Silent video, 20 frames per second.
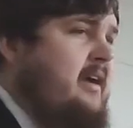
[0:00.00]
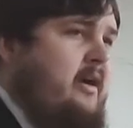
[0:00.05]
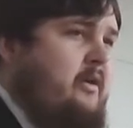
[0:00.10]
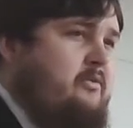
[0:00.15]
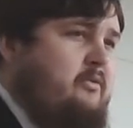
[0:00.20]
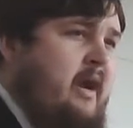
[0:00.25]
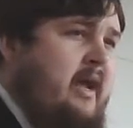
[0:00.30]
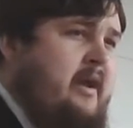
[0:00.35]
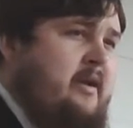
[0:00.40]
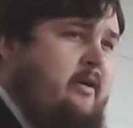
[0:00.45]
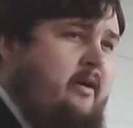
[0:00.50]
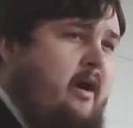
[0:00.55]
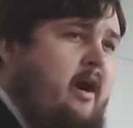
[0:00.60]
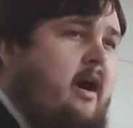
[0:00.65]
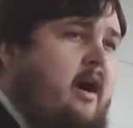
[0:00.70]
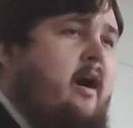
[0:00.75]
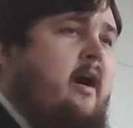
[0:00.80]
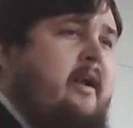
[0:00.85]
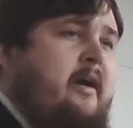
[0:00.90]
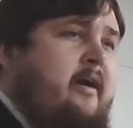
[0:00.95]
render
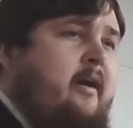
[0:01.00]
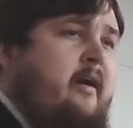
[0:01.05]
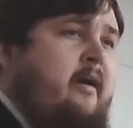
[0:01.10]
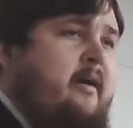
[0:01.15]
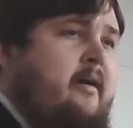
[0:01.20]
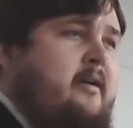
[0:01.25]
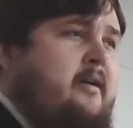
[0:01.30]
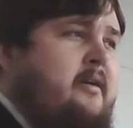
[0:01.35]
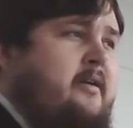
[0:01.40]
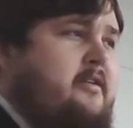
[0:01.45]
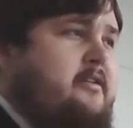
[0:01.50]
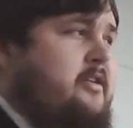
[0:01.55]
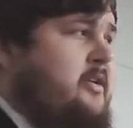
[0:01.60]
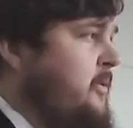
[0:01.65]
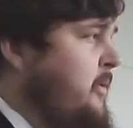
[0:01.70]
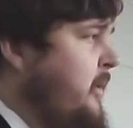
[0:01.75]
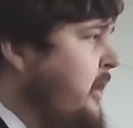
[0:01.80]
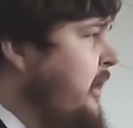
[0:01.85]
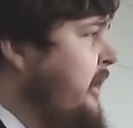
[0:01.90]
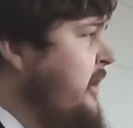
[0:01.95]
honor
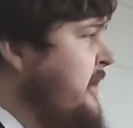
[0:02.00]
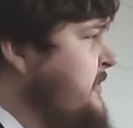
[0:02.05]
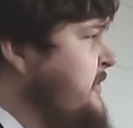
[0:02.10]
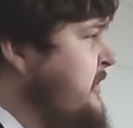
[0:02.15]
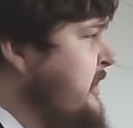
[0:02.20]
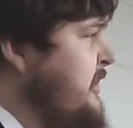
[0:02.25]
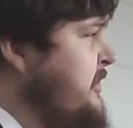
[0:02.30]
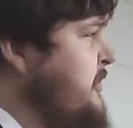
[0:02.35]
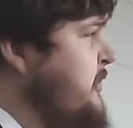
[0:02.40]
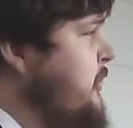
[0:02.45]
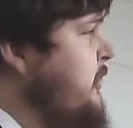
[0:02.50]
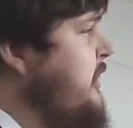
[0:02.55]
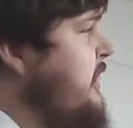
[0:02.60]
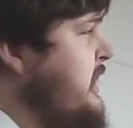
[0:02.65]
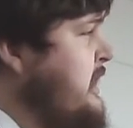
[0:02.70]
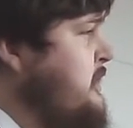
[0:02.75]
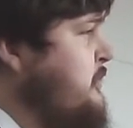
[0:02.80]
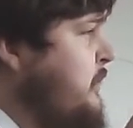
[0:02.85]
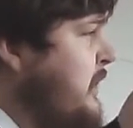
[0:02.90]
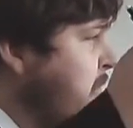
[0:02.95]
to earthly
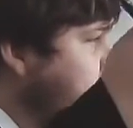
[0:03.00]
authorities, we